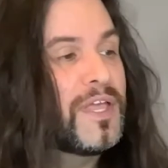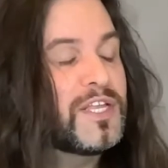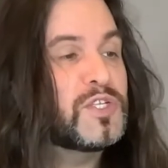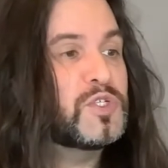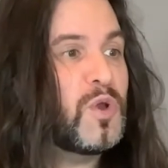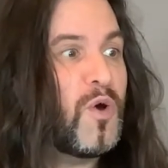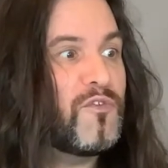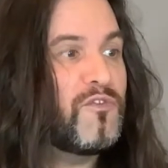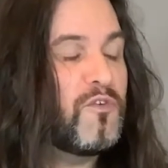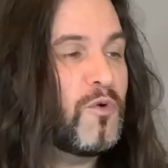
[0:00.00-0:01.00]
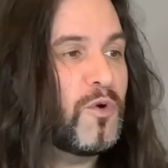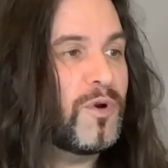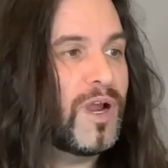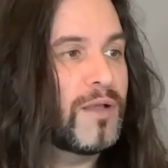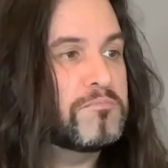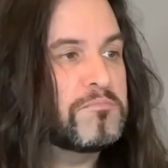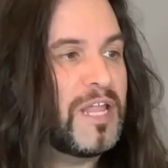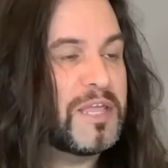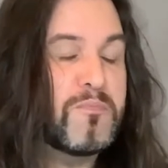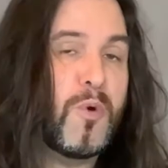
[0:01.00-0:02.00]
So for
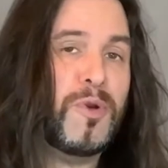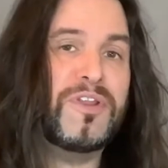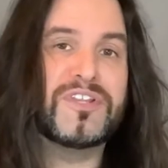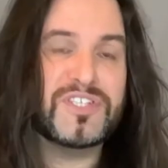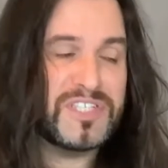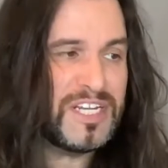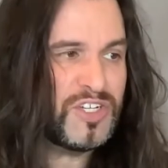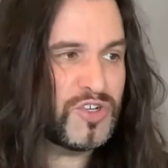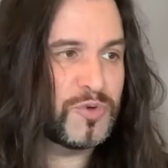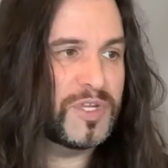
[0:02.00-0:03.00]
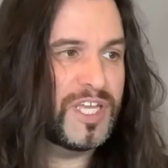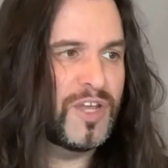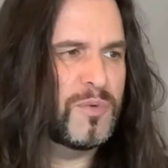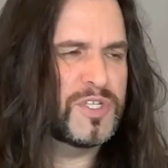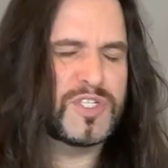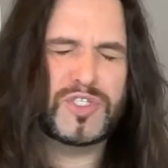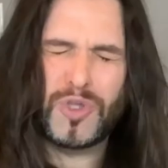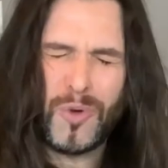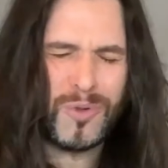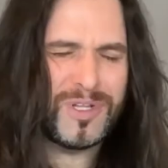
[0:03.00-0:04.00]
like more than a century, it was
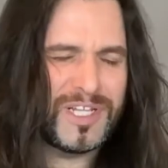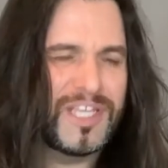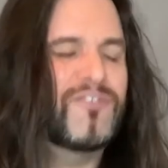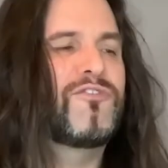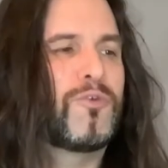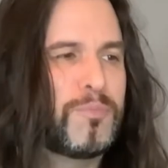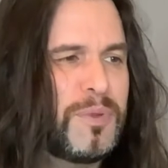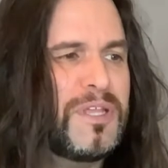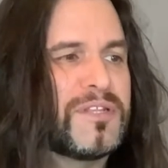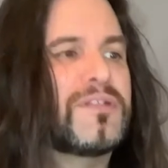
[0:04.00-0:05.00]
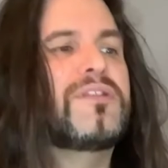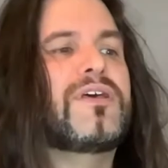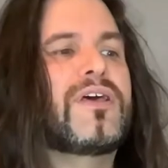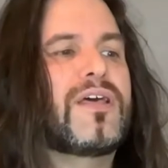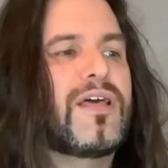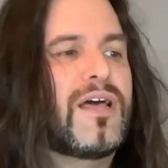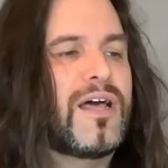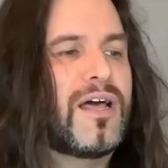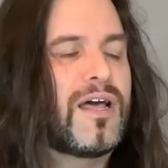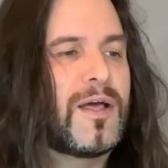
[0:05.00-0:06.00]
totally forbidden
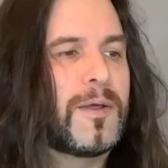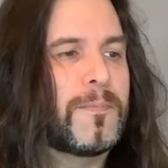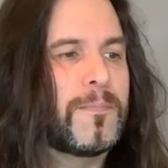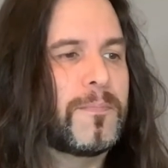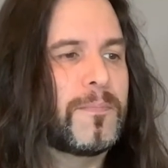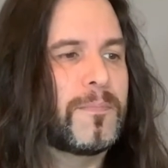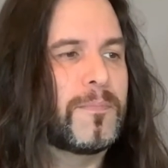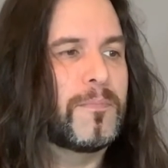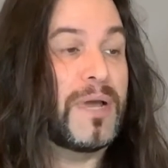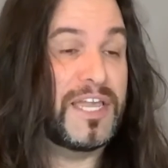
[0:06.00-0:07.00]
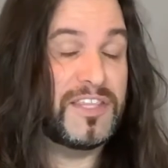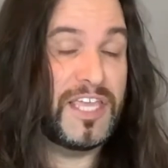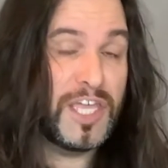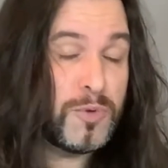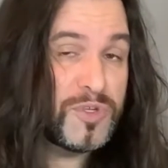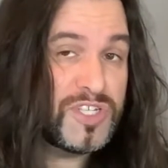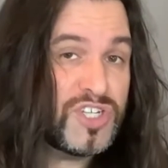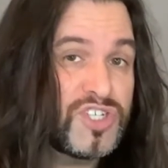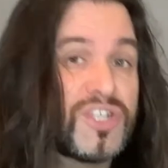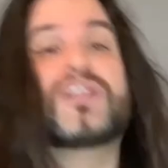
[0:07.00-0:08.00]
by the
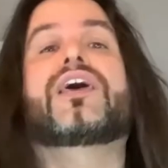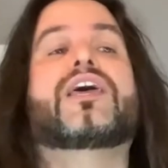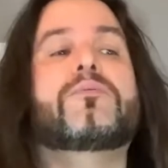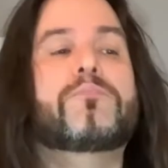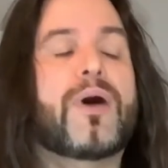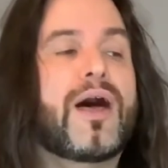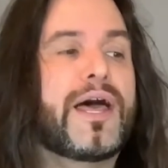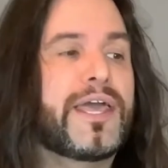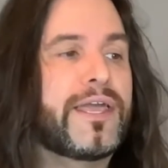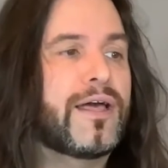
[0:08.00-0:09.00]
Inquisition and by